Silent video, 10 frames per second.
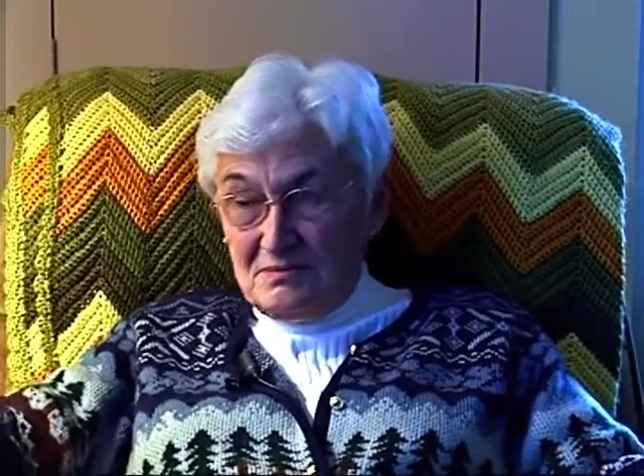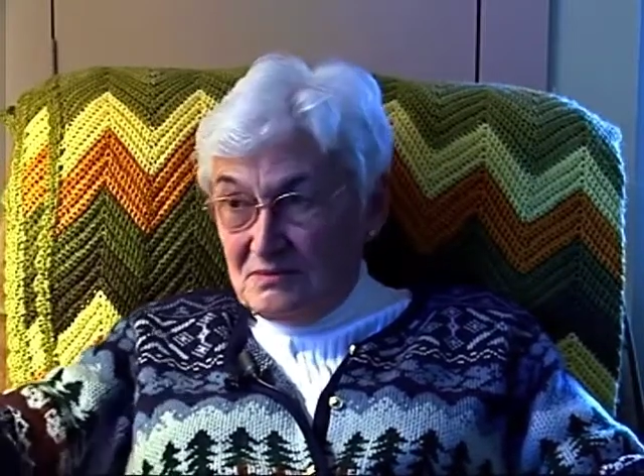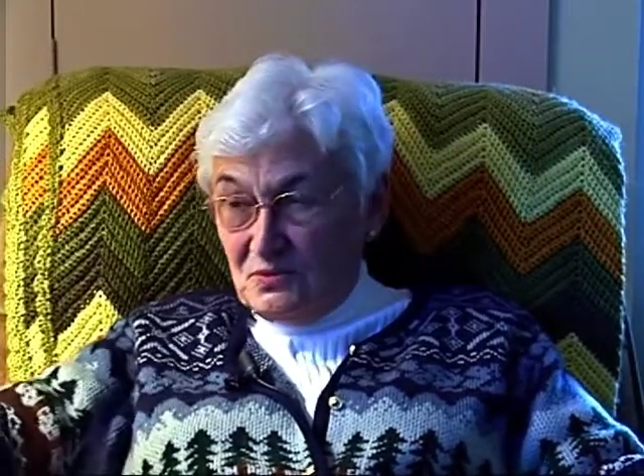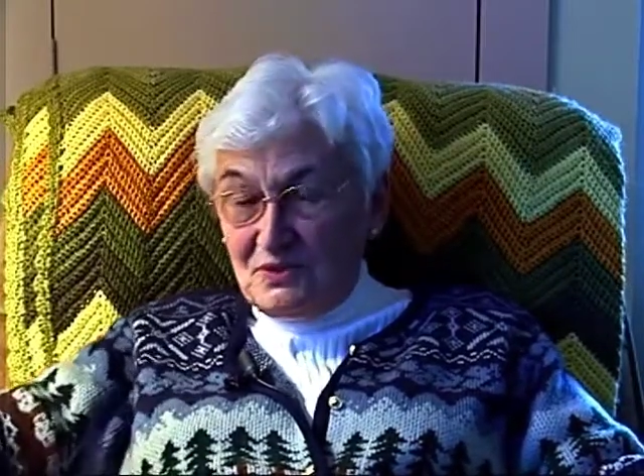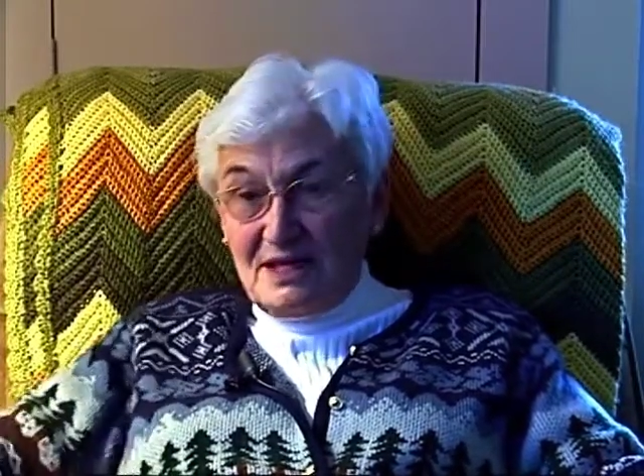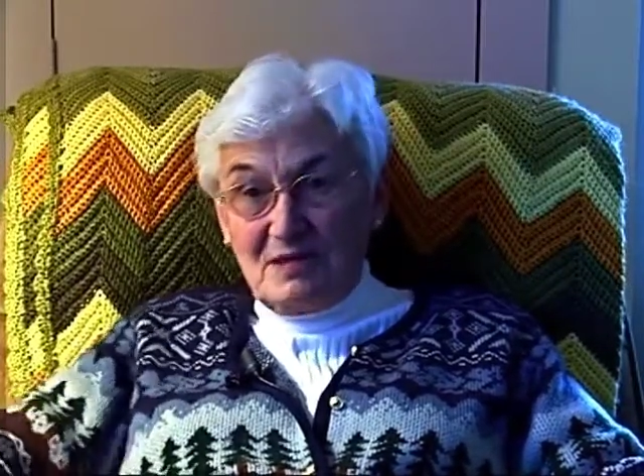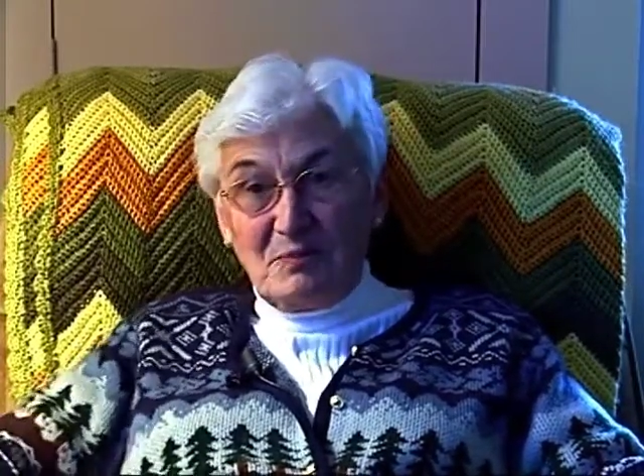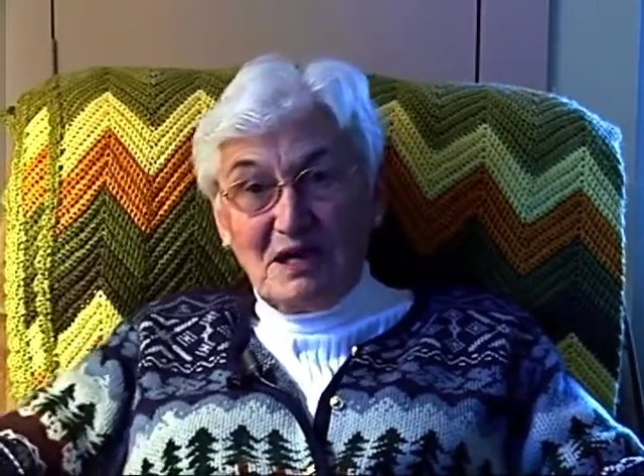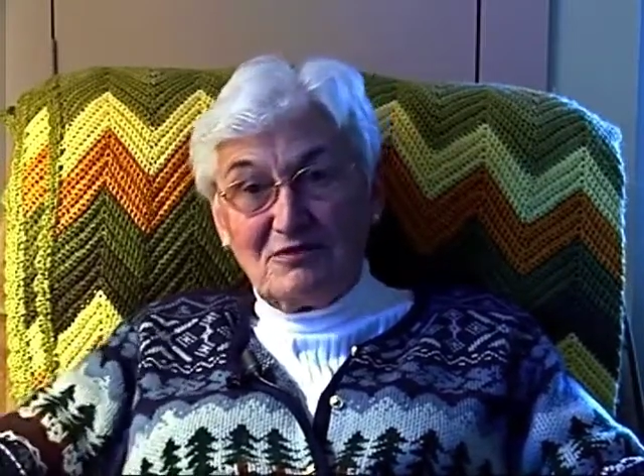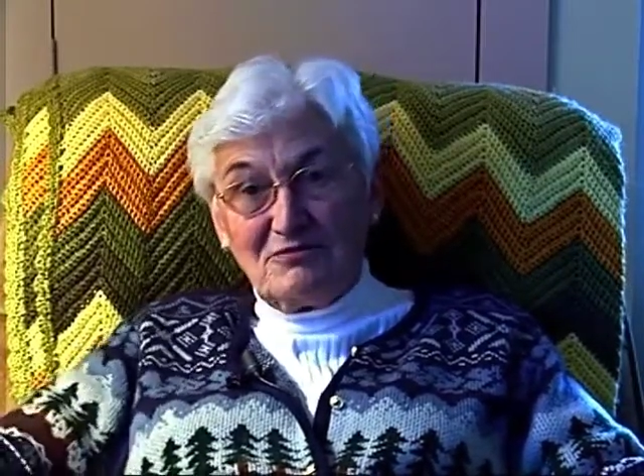we'll get it
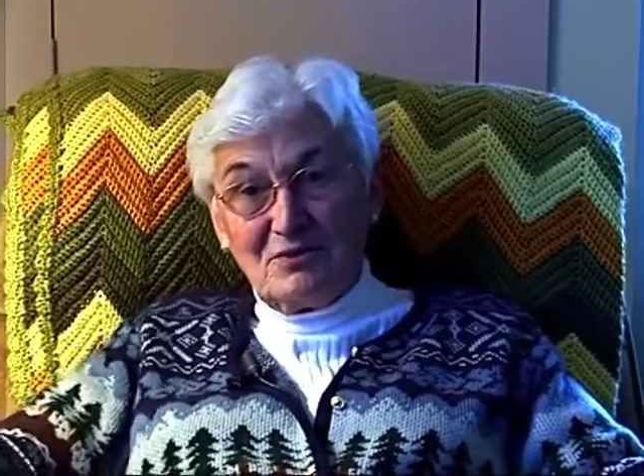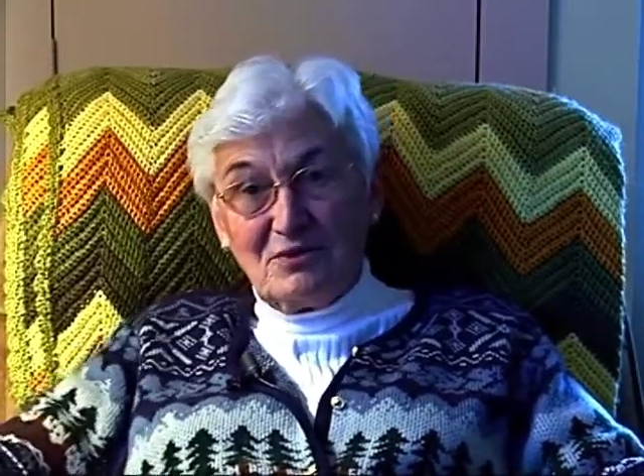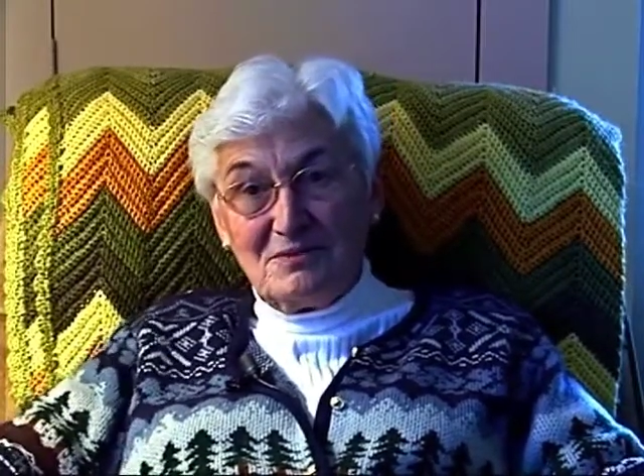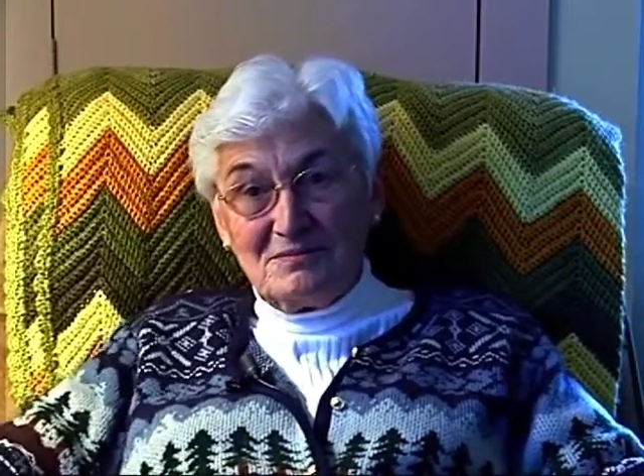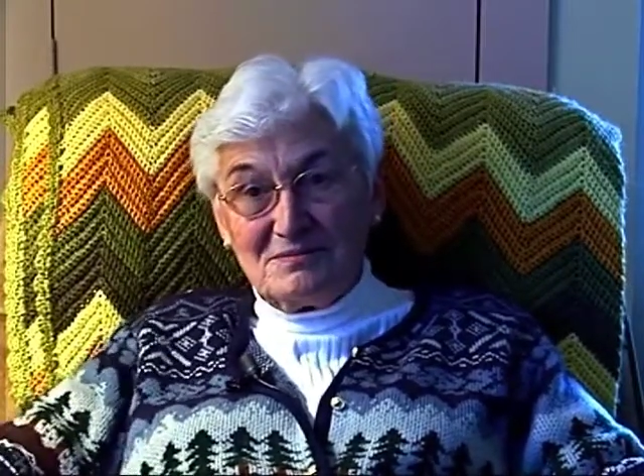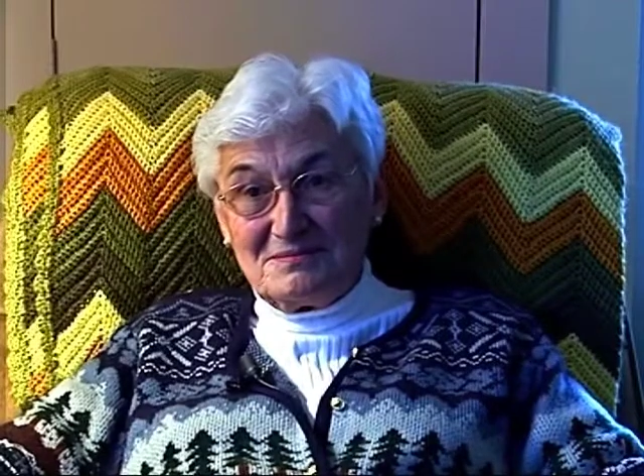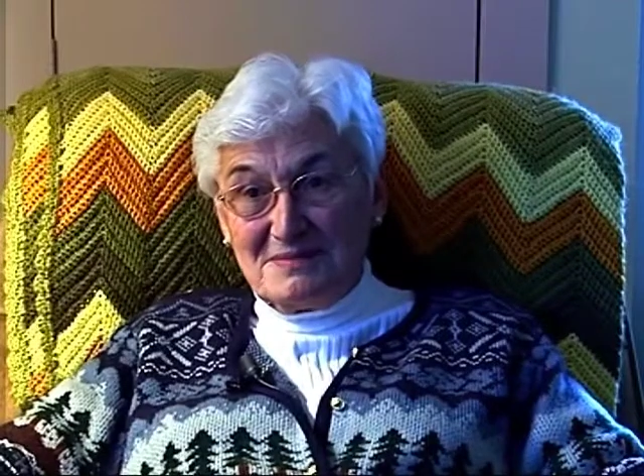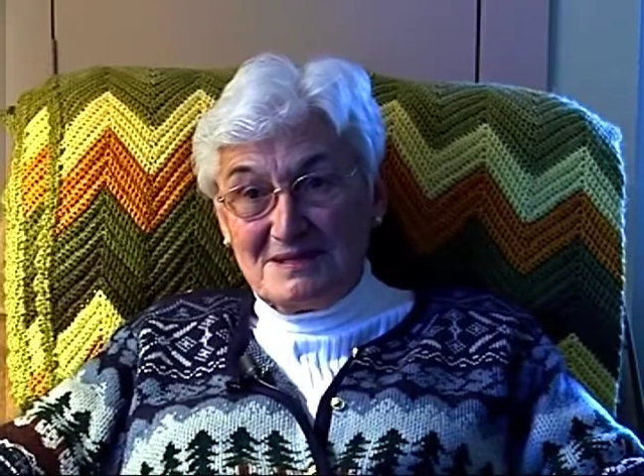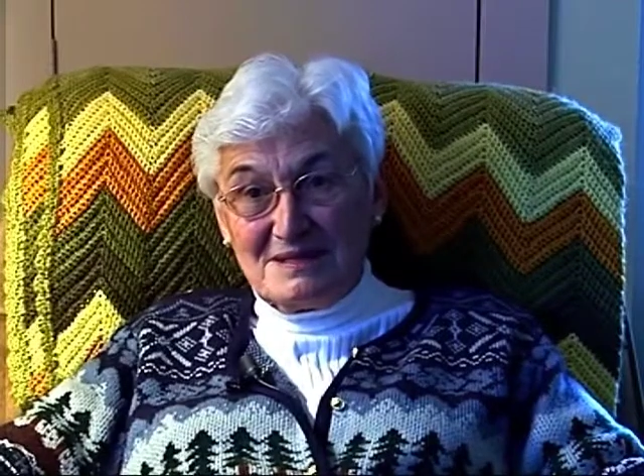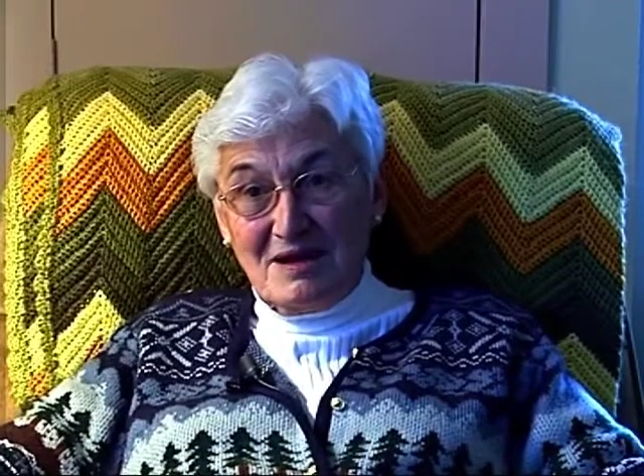paid for
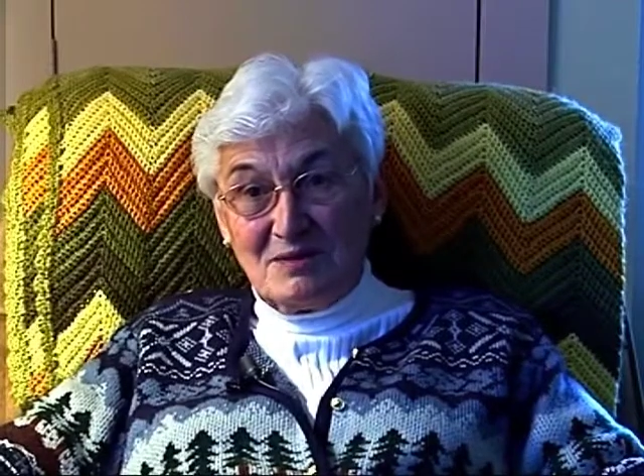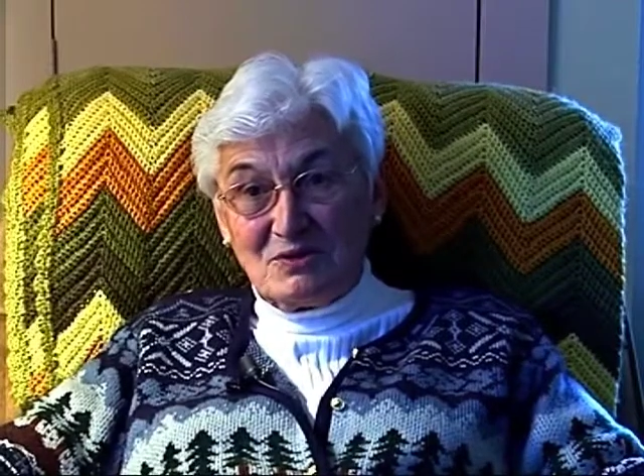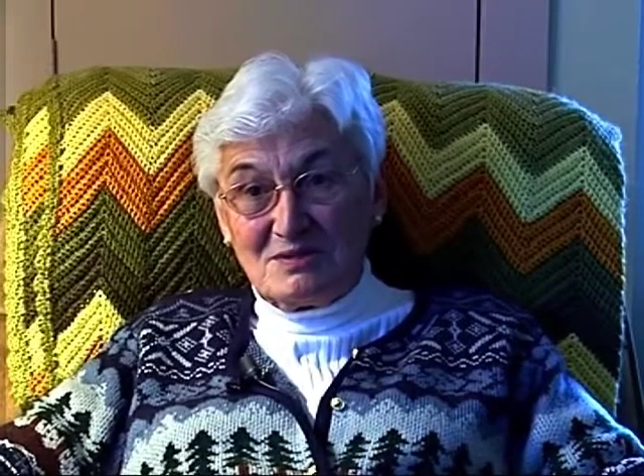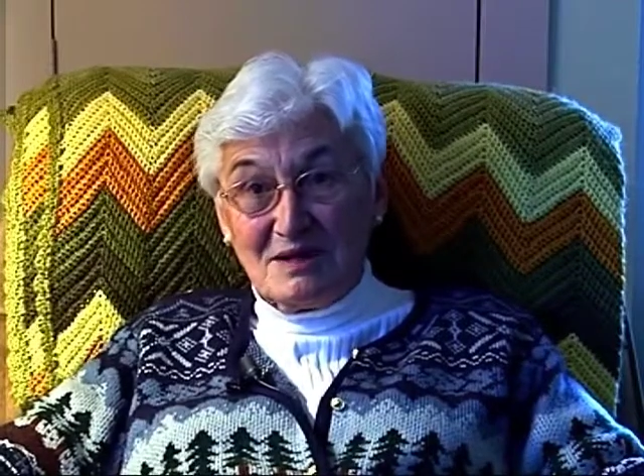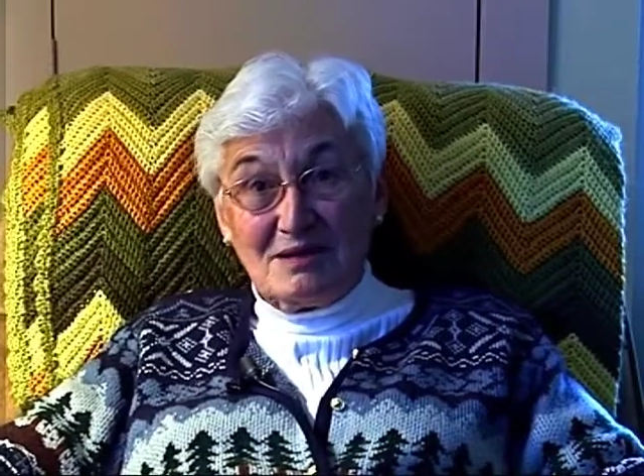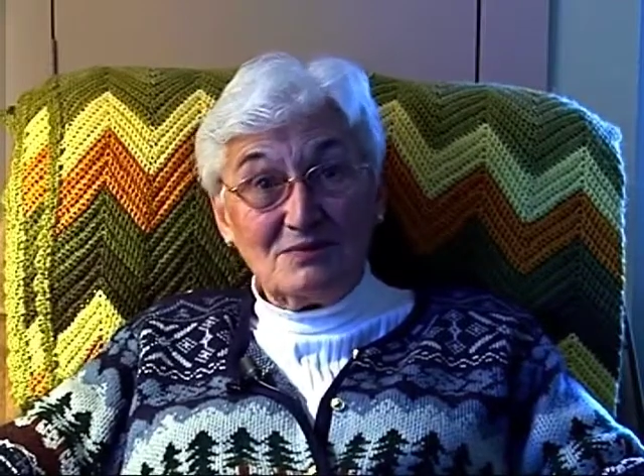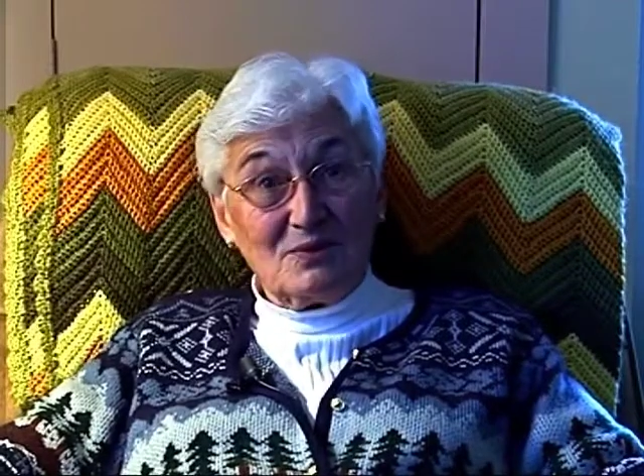as time goes on,